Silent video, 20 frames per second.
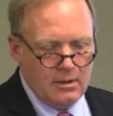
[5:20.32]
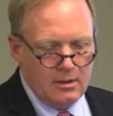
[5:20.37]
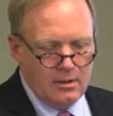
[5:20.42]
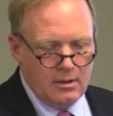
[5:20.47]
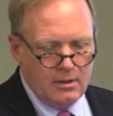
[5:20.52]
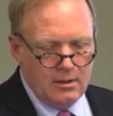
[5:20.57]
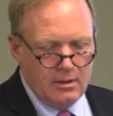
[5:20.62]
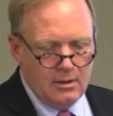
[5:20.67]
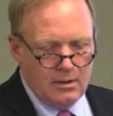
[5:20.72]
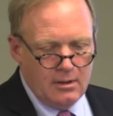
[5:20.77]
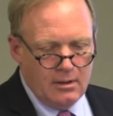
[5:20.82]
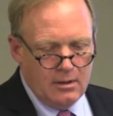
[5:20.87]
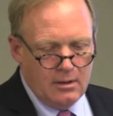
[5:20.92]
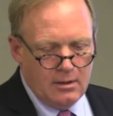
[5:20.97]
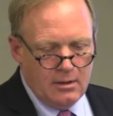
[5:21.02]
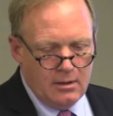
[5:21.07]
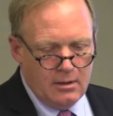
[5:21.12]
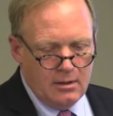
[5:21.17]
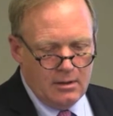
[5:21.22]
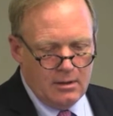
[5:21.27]

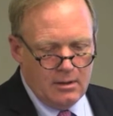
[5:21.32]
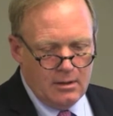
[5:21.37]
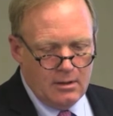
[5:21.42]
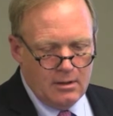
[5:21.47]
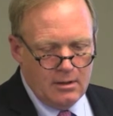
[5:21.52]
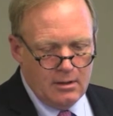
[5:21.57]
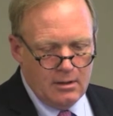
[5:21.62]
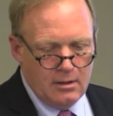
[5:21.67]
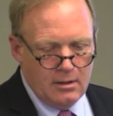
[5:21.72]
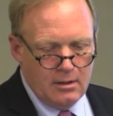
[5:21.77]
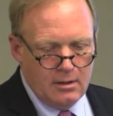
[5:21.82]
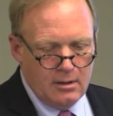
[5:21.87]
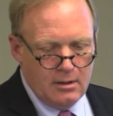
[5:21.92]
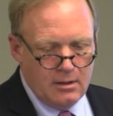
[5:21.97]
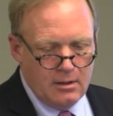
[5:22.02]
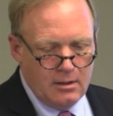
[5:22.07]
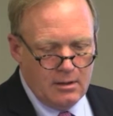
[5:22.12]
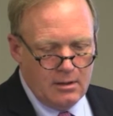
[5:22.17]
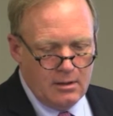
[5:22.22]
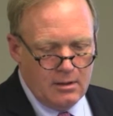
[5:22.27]

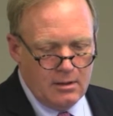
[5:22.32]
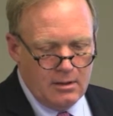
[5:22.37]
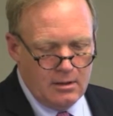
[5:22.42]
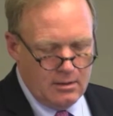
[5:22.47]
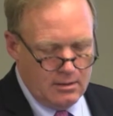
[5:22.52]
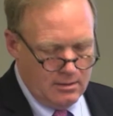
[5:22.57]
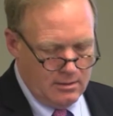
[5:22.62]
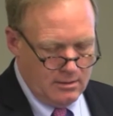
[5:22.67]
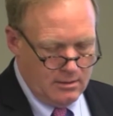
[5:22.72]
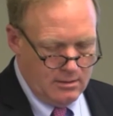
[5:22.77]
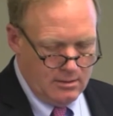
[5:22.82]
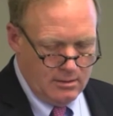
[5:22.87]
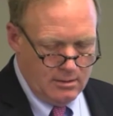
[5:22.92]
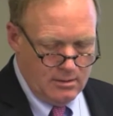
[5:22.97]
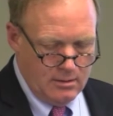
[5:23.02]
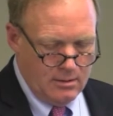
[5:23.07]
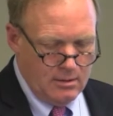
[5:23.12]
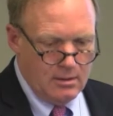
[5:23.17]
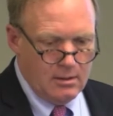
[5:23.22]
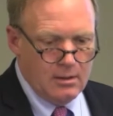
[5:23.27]

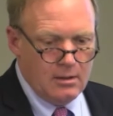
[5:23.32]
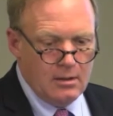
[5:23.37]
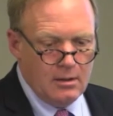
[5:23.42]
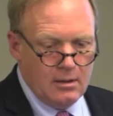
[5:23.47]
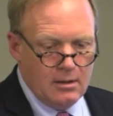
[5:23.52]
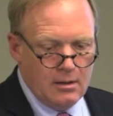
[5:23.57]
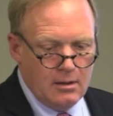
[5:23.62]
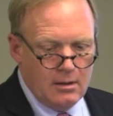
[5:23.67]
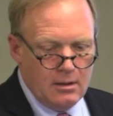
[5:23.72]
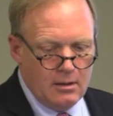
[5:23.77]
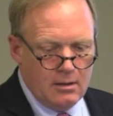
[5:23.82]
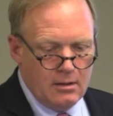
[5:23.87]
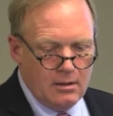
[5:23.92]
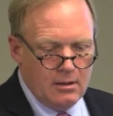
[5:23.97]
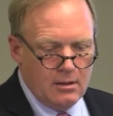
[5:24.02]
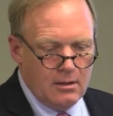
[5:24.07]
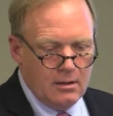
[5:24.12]
Nothing is said.